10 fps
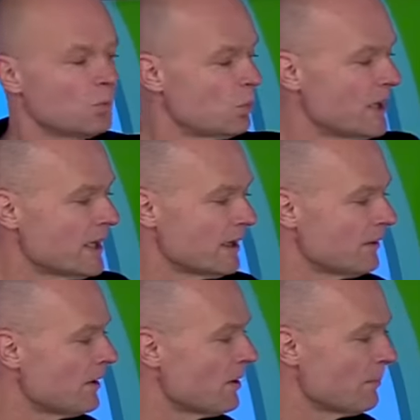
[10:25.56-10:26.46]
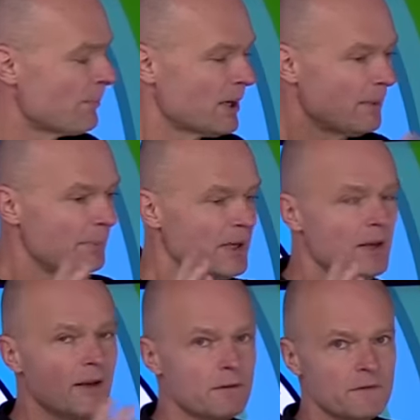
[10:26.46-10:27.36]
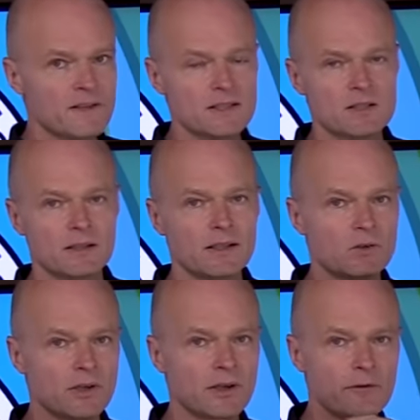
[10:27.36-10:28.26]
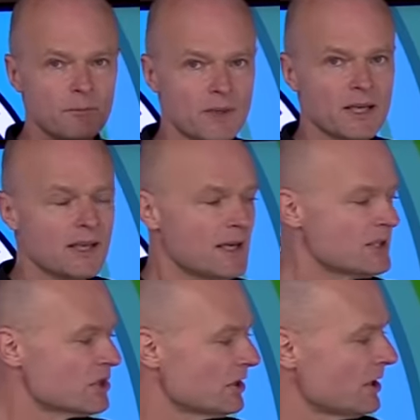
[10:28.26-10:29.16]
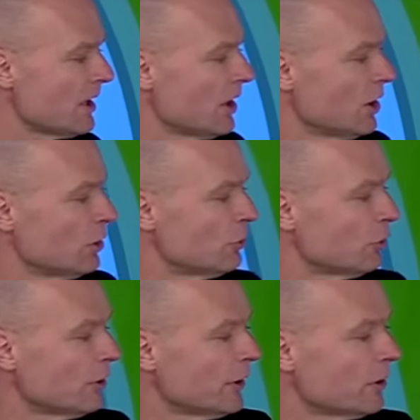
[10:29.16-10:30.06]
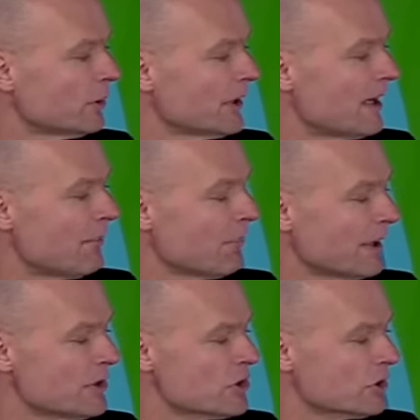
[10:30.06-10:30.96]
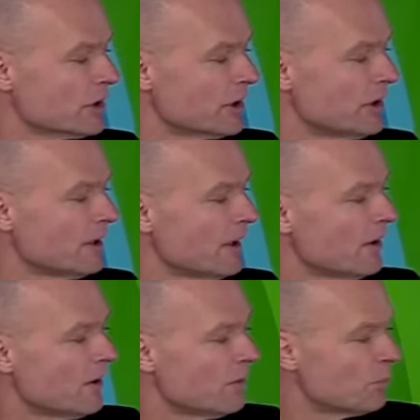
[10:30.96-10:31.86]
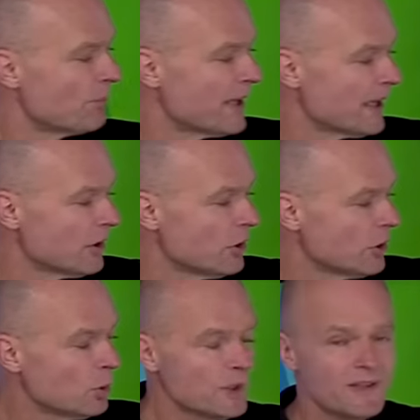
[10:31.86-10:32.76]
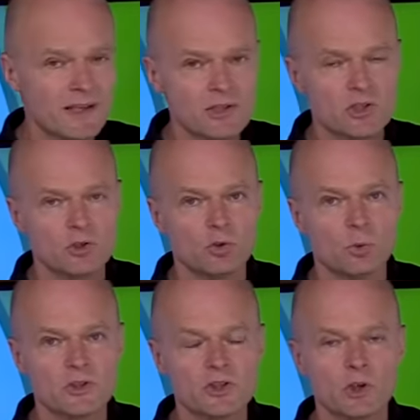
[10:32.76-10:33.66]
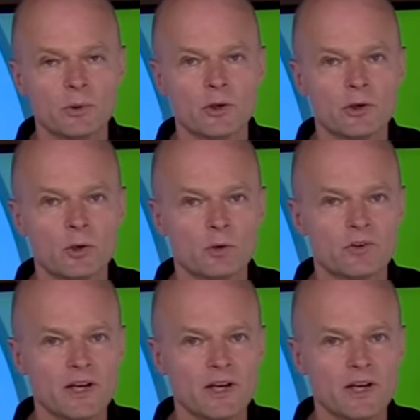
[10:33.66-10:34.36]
We can pump enough insulin or enough medication to lower that blood sugar, paying no attention to what's going on over